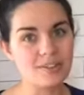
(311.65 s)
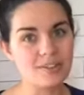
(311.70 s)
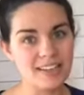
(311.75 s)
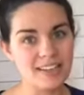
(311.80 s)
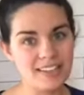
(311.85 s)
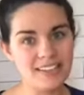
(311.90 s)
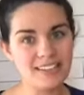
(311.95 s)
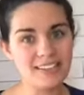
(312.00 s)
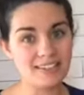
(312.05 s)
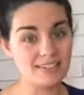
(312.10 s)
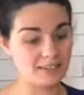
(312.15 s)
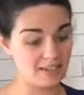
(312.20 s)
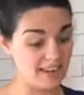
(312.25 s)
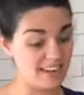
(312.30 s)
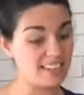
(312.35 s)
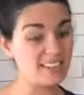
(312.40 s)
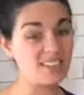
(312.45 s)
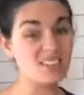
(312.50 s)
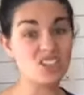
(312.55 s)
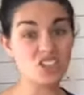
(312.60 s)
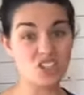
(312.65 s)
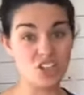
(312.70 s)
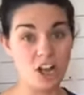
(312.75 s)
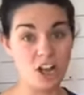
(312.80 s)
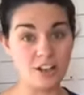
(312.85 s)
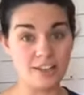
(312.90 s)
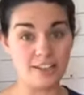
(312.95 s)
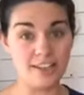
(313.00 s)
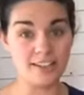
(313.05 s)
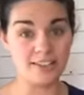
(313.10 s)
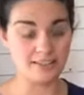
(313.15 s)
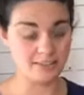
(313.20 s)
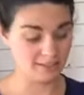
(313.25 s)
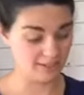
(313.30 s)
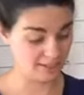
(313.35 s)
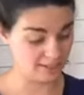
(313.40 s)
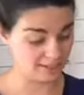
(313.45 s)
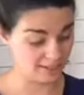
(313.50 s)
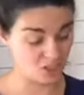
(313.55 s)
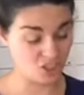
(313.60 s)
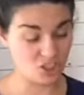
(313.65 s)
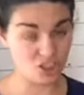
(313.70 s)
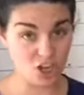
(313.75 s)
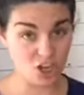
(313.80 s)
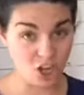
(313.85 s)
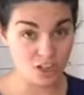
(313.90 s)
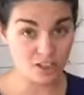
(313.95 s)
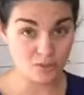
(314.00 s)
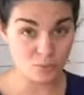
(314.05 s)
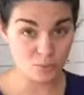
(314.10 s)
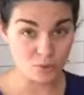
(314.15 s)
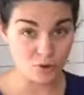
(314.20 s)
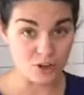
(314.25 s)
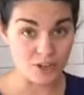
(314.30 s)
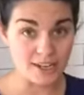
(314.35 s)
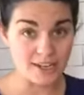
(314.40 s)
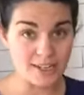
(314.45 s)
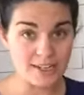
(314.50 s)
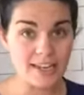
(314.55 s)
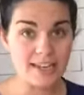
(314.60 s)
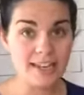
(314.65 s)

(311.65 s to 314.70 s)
Like it's solid wood.